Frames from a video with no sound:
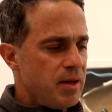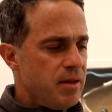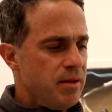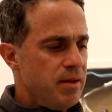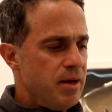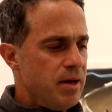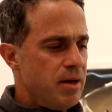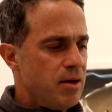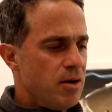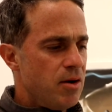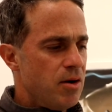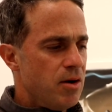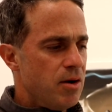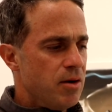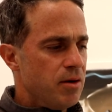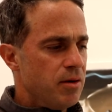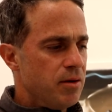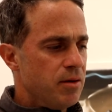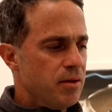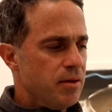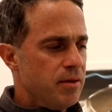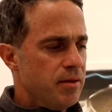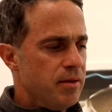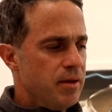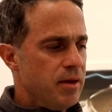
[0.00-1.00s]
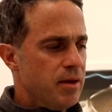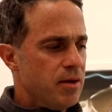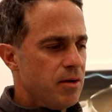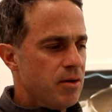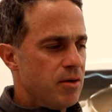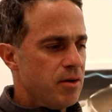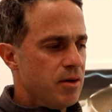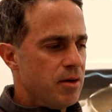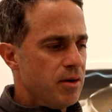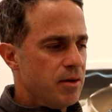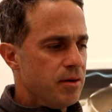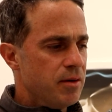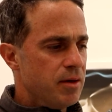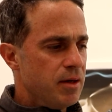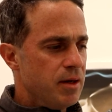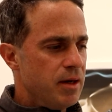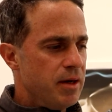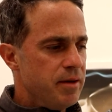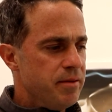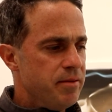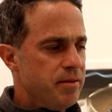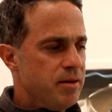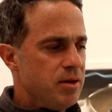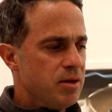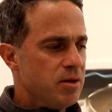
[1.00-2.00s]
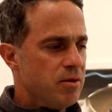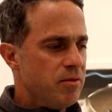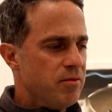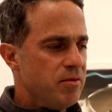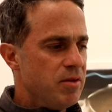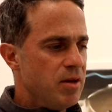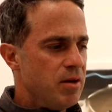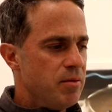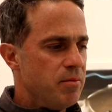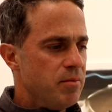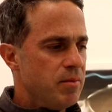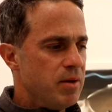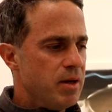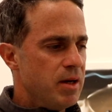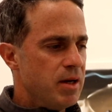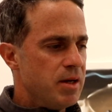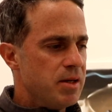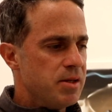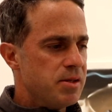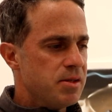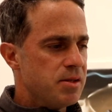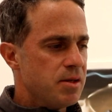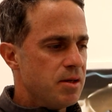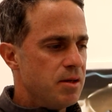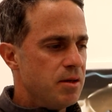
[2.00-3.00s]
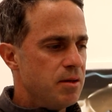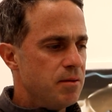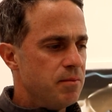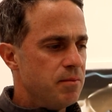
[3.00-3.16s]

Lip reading: they are, I think of them as